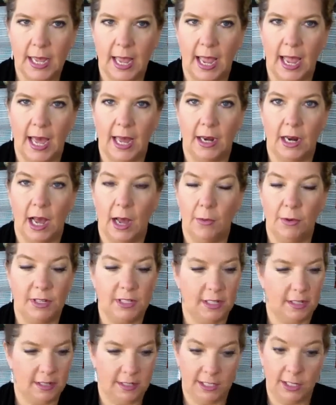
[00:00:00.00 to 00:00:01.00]
And
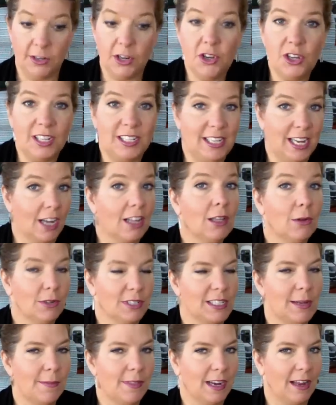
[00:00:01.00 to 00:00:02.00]
so you could tell there was
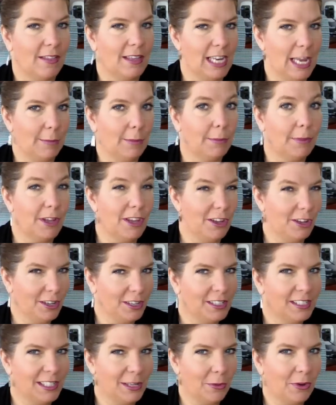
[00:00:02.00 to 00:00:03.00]
something on the table, but you
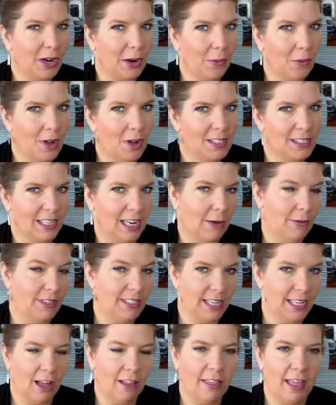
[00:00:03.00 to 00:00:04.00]
couldn't see what it was. And I would
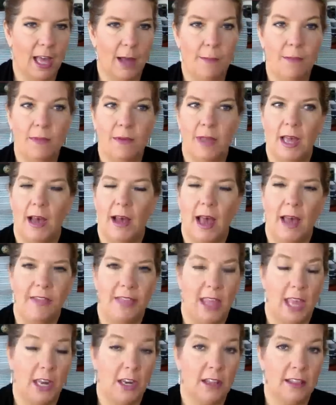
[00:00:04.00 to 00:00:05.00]
tell them at
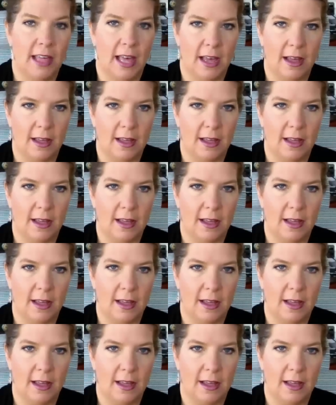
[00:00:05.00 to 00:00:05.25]
the end of